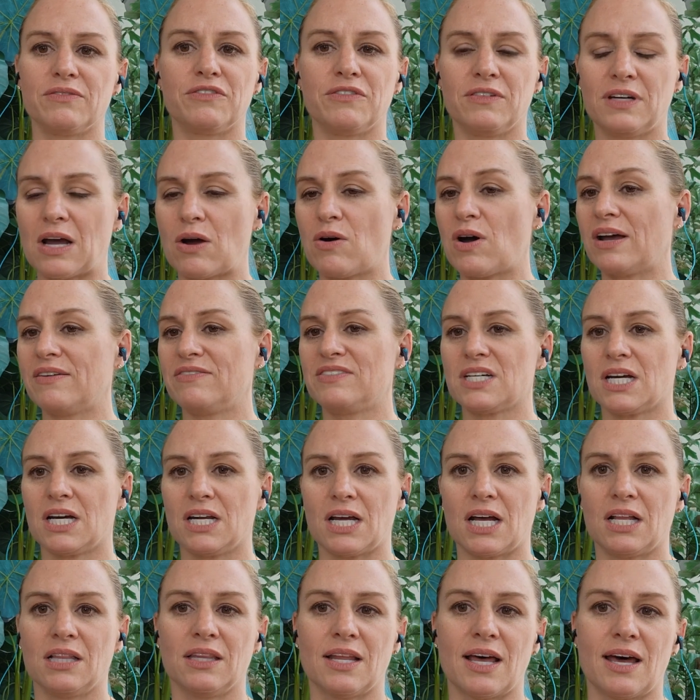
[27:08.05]
now I've done
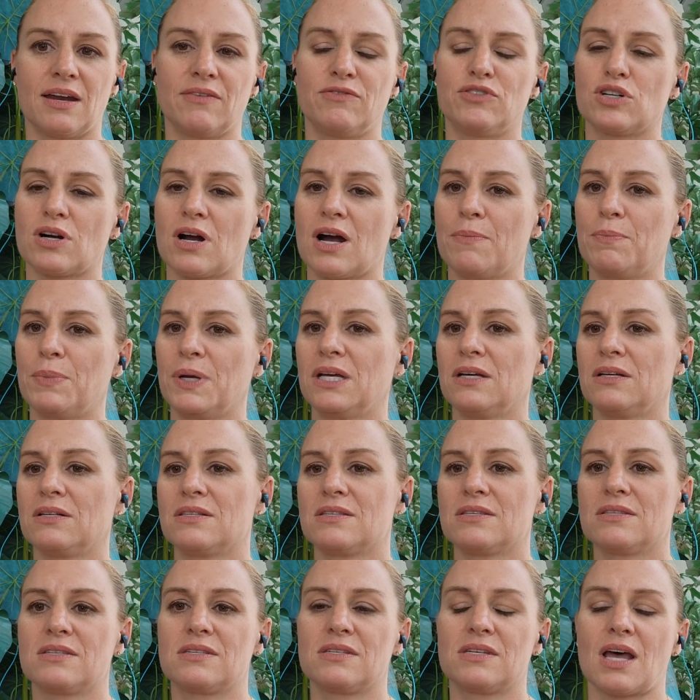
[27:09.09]
a lot of
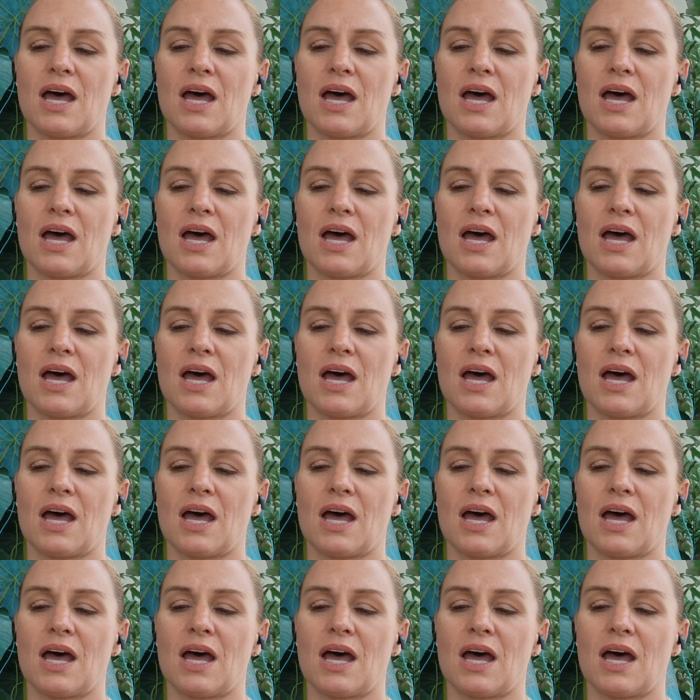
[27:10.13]
drop-ins.